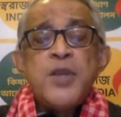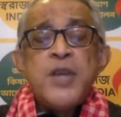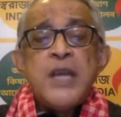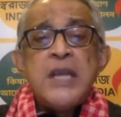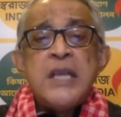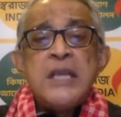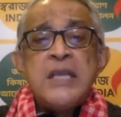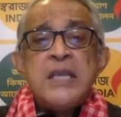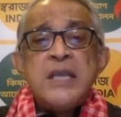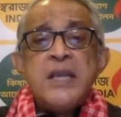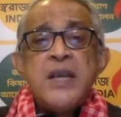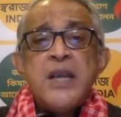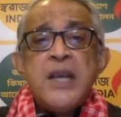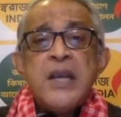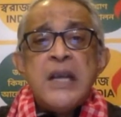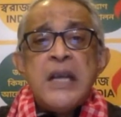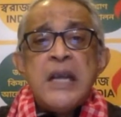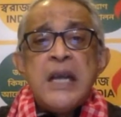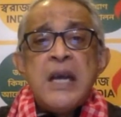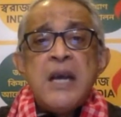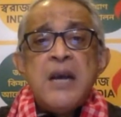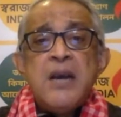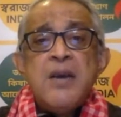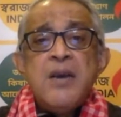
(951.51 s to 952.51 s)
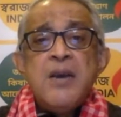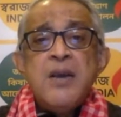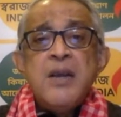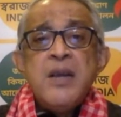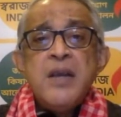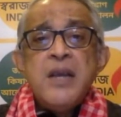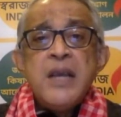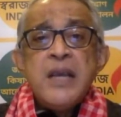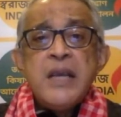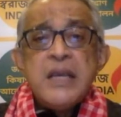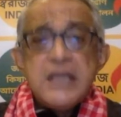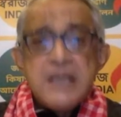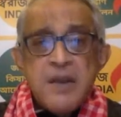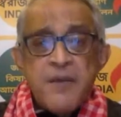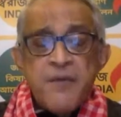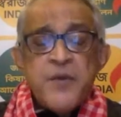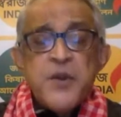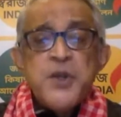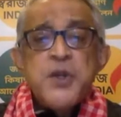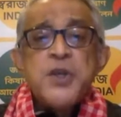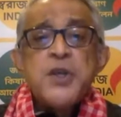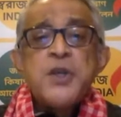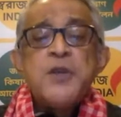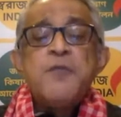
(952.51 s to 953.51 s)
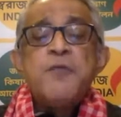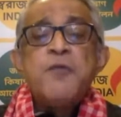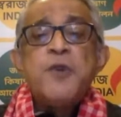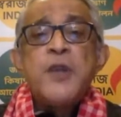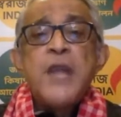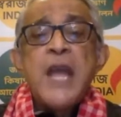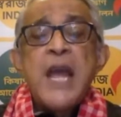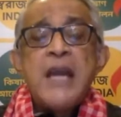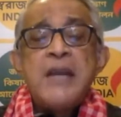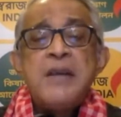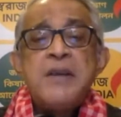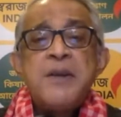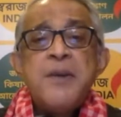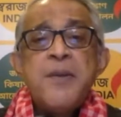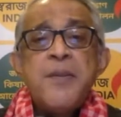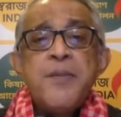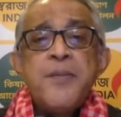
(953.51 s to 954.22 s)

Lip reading: jails in India is sufficient for that.